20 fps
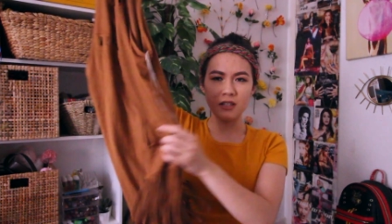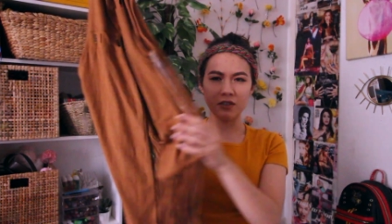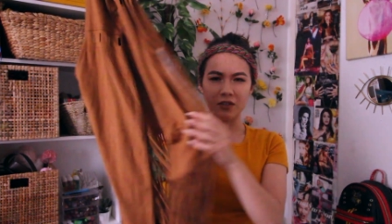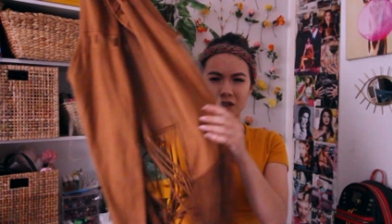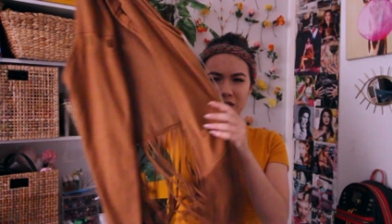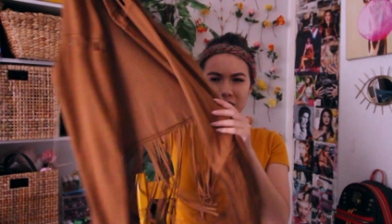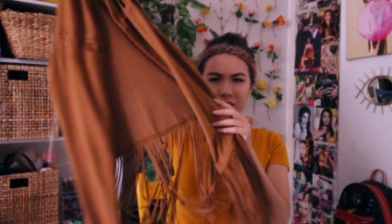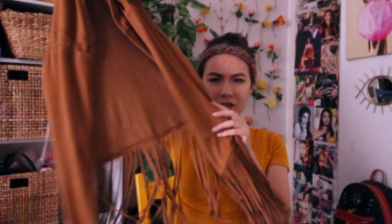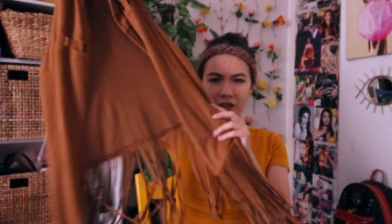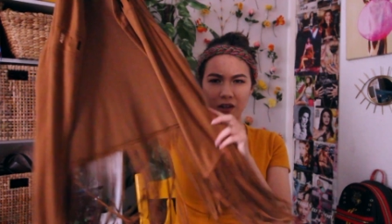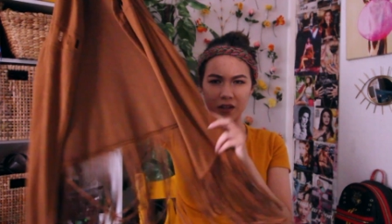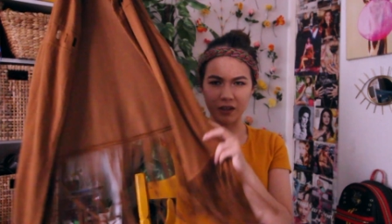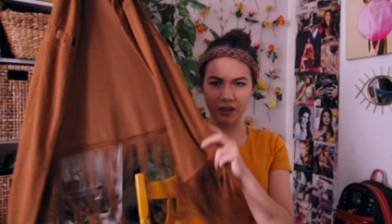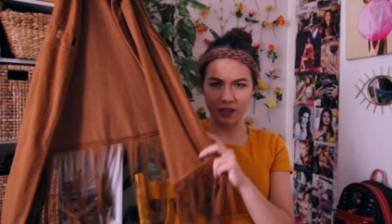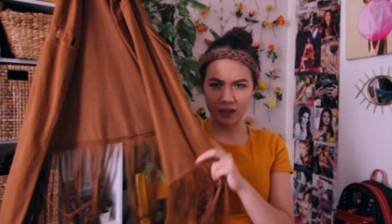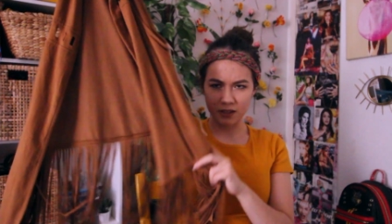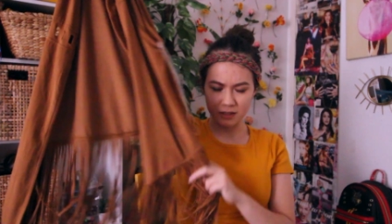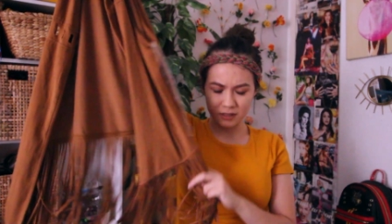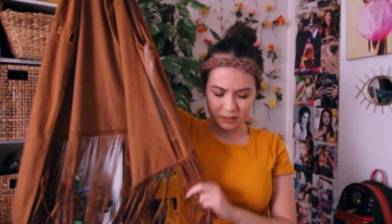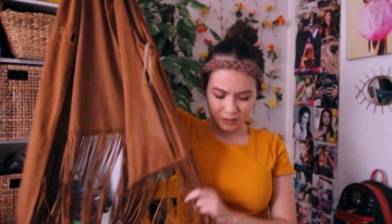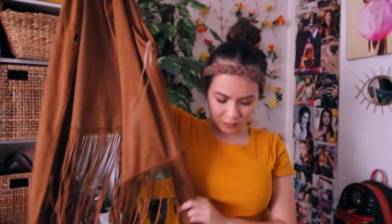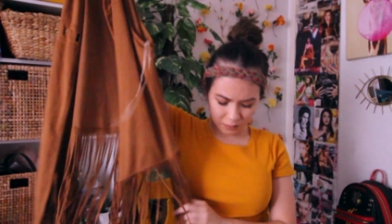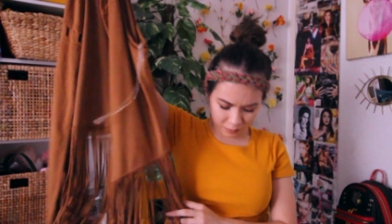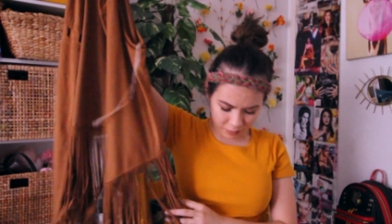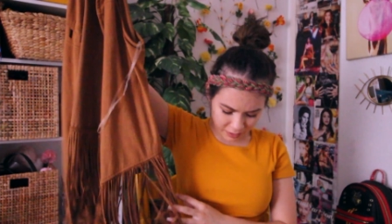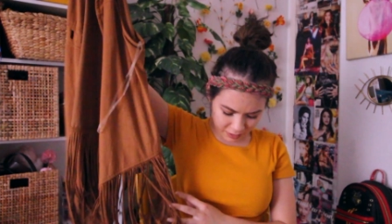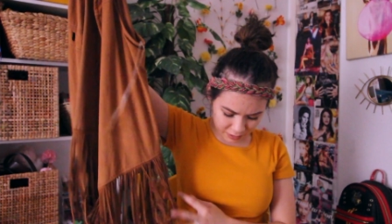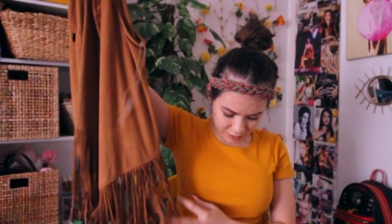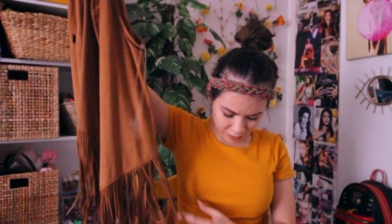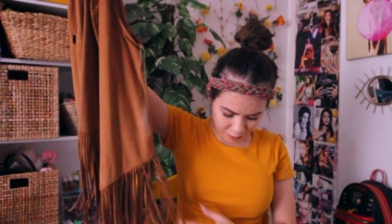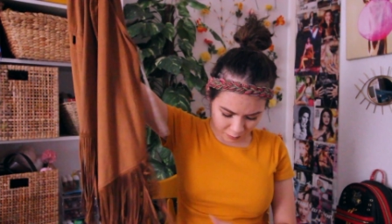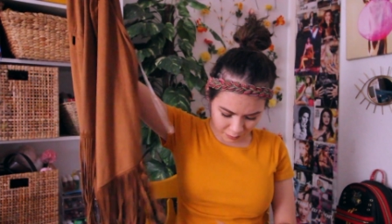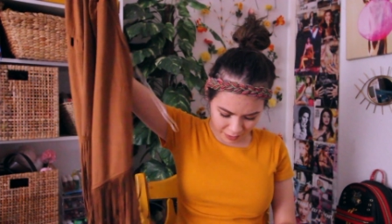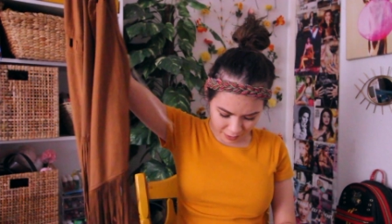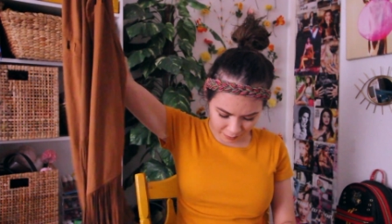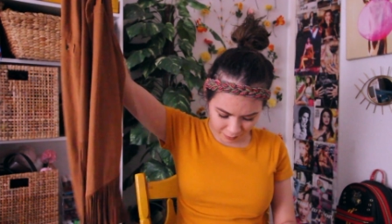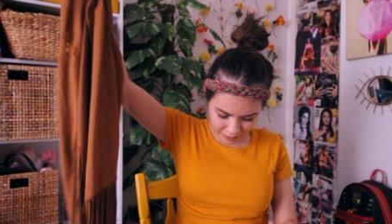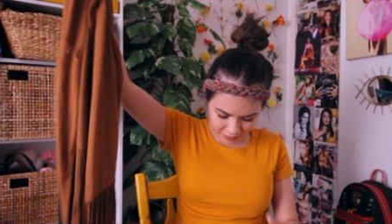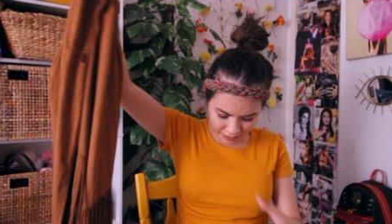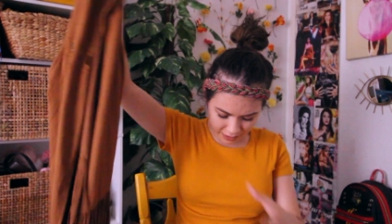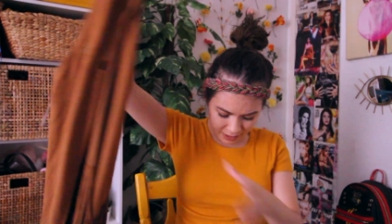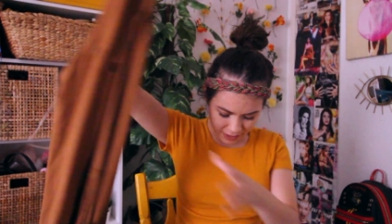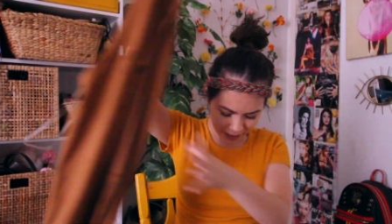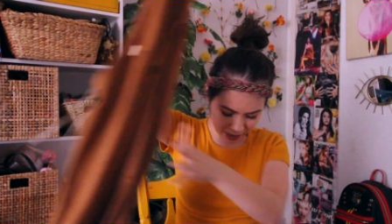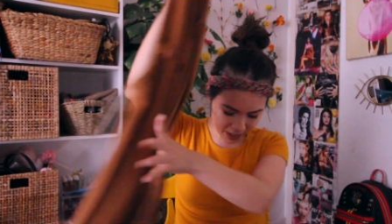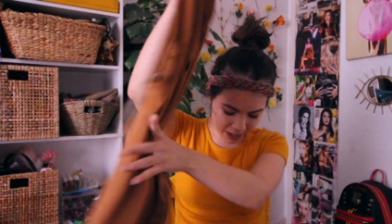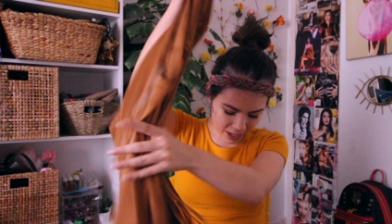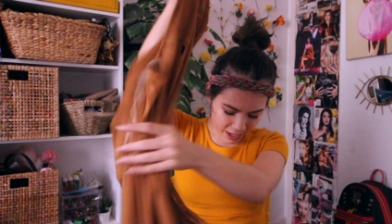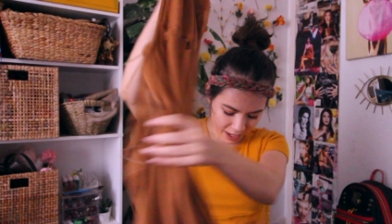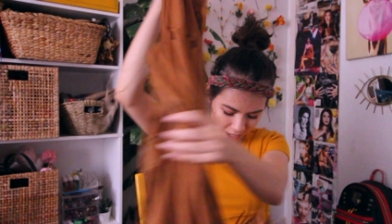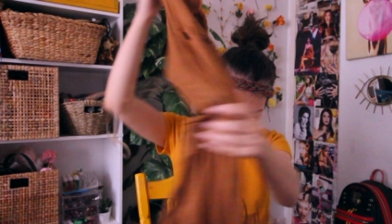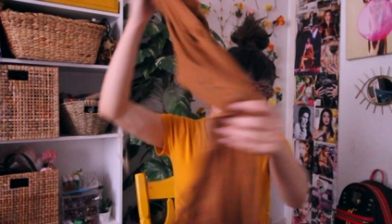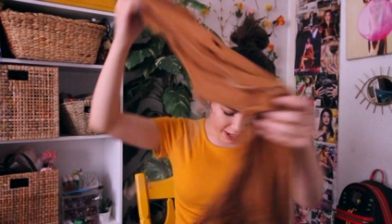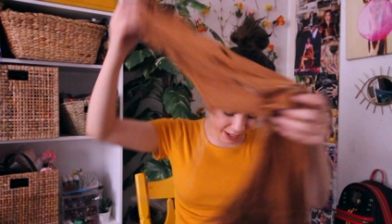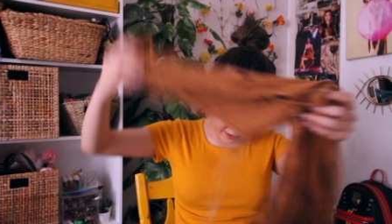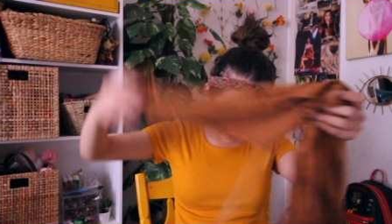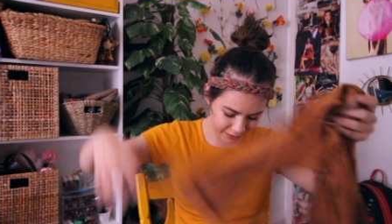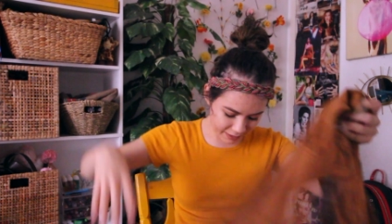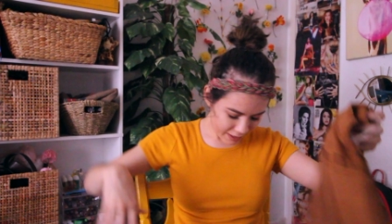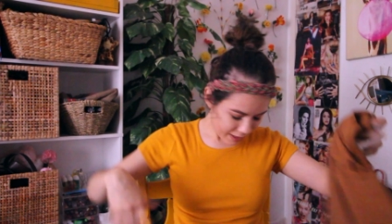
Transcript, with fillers: So I just got this one to wear with it. And